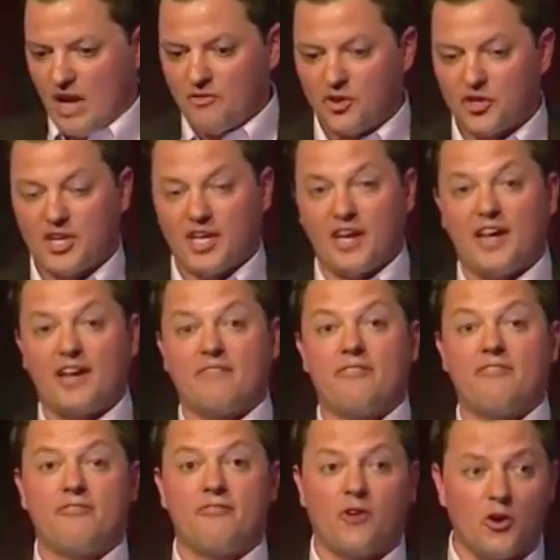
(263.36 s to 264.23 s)
Never get a
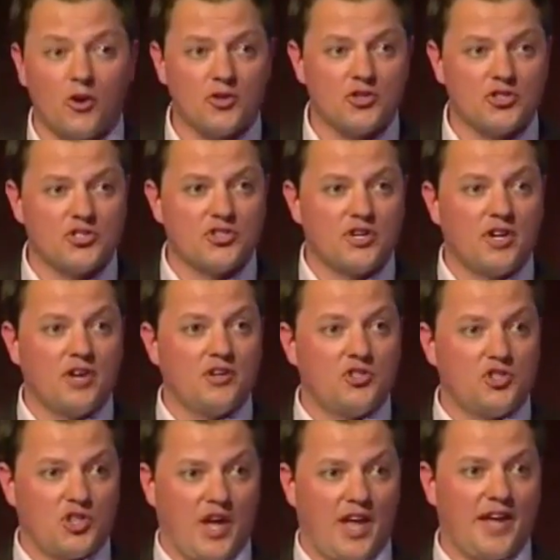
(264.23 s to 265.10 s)
first
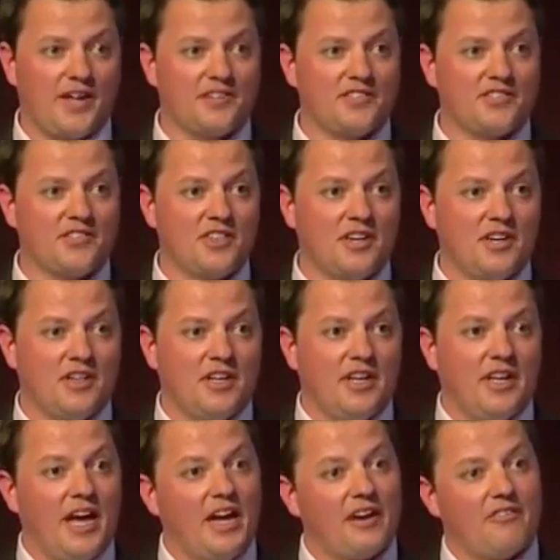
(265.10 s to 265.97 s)
chance
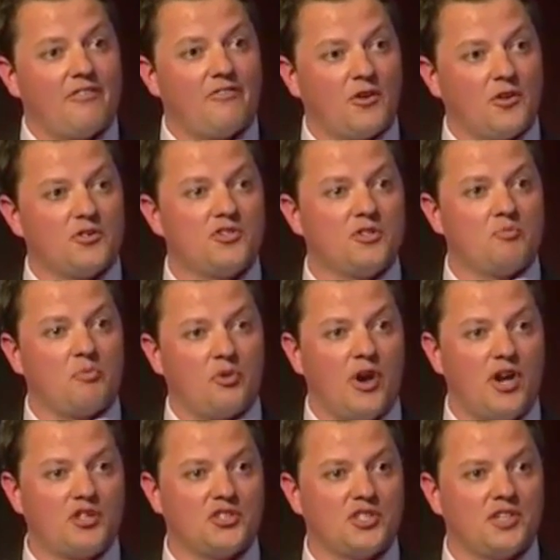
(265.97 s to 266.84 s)
at a first
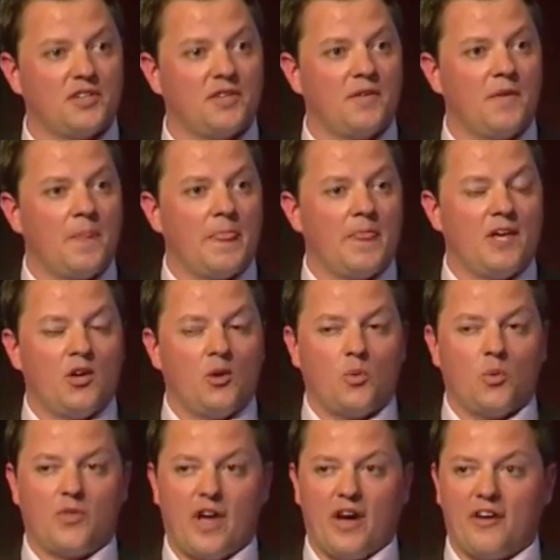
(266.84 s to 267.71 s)
impression
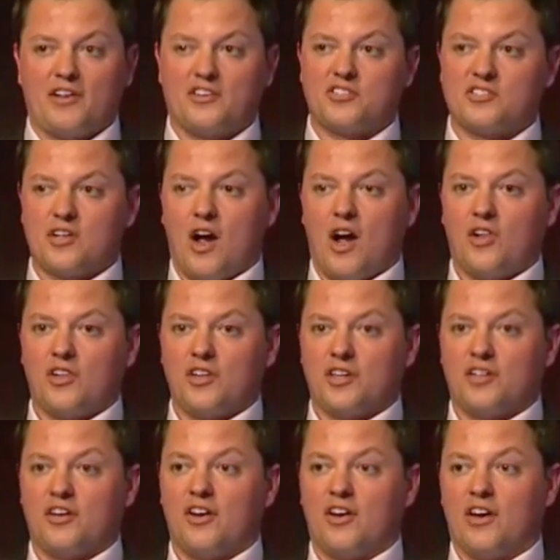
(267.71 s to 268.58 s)
without a
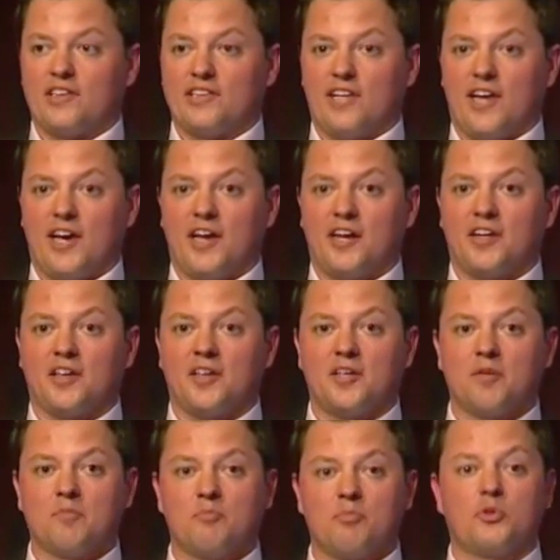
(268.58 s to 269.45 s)
solid online
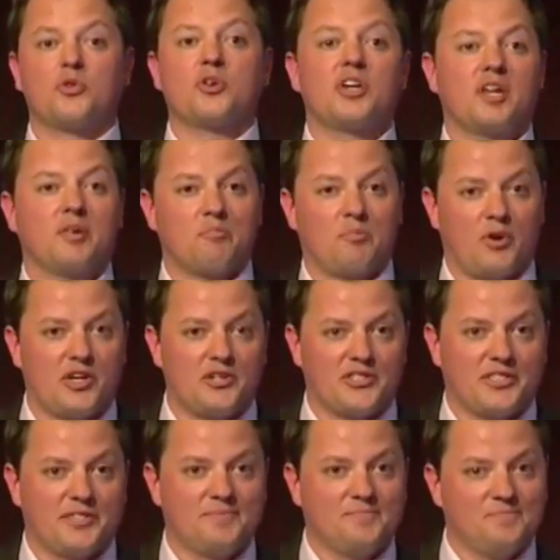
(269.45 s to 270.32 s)

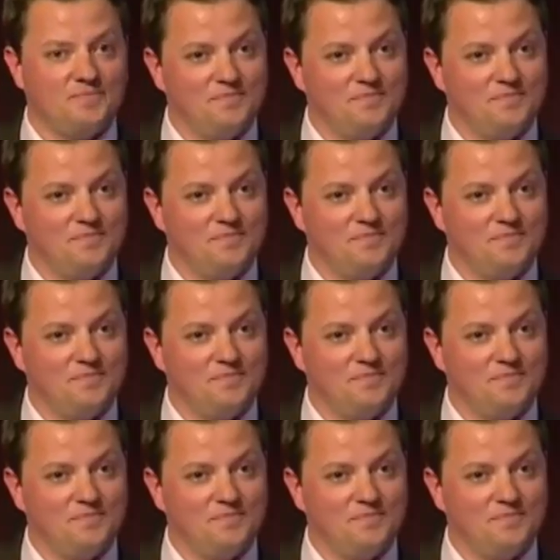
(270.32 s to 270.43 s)
pre-impression.